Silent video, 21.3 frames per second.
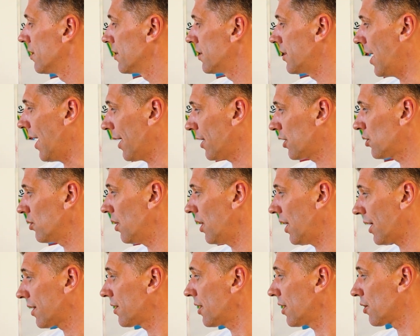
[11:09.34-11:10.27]
the actual
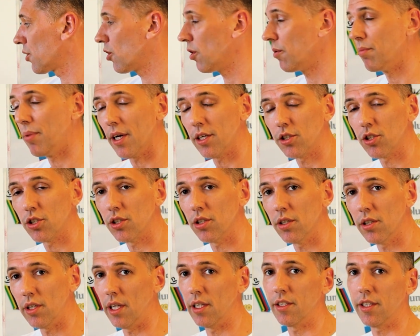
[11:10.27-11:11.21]
lactate
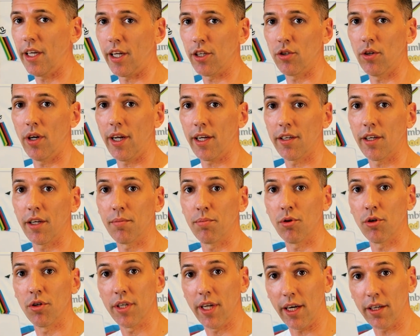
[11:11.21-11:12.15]
combustion and the actual lactate
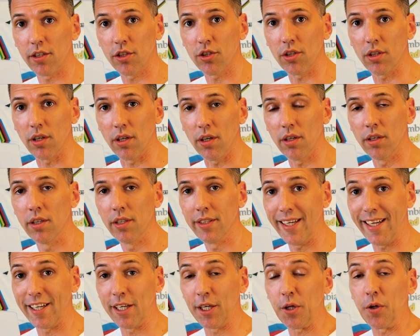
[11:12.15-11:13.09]
production
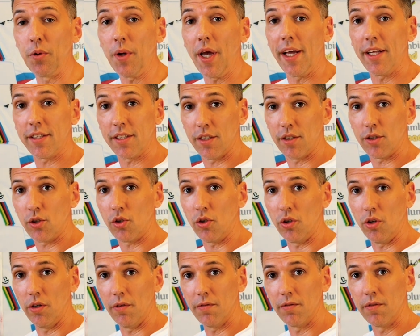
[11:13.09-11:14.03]
that creates this
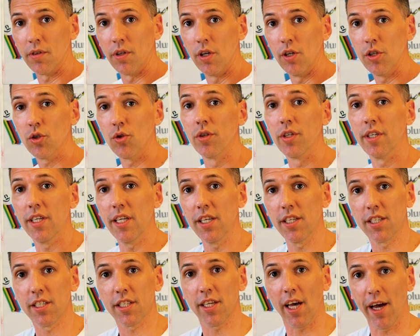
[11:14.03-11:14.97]
curve. So
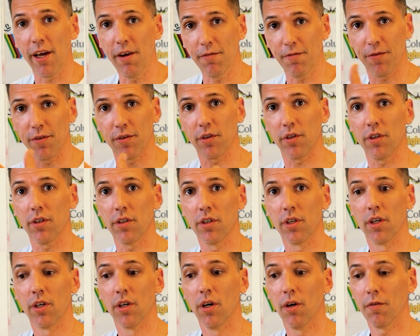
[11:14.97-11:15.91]

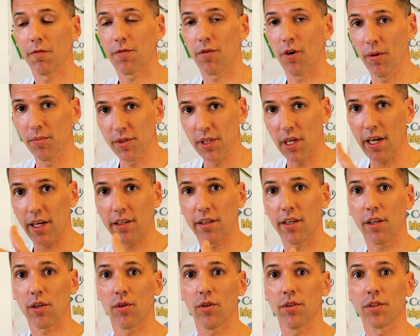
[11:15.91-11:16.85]
decipher from the
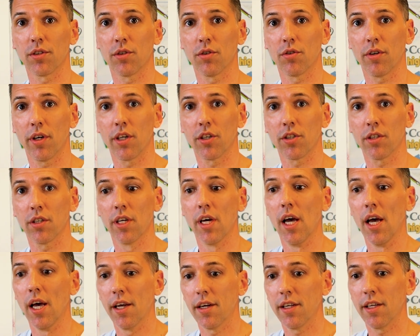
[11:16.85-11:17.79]
lactate concentration,
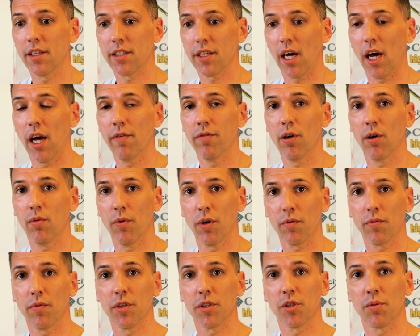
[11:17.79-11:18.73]
decipher
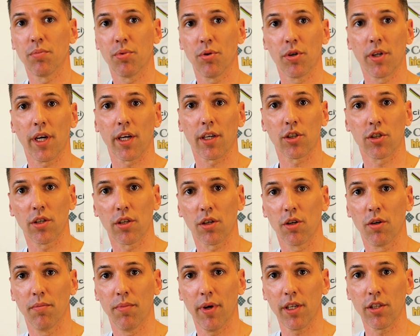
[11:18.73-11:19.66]
what was the production
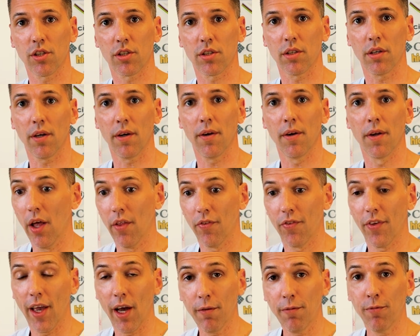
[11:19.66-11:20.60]
and combustion, and
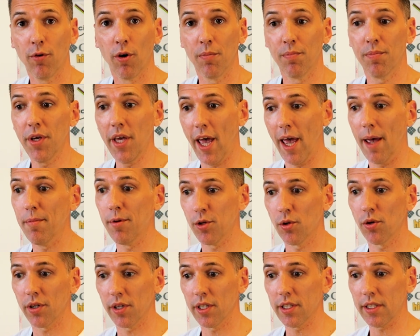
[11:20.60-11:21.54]
therefore be able
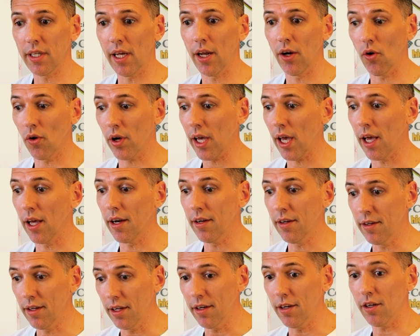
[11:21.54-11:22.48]
to understand,
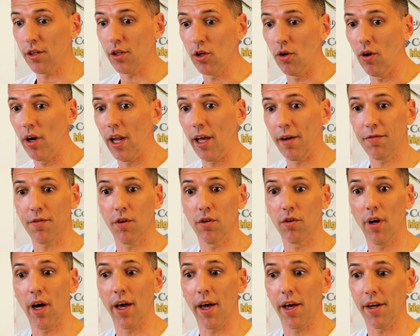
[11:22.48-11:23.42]
okay, did it go left
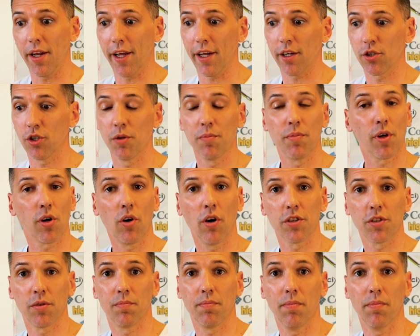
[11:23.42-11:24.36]
or right actually because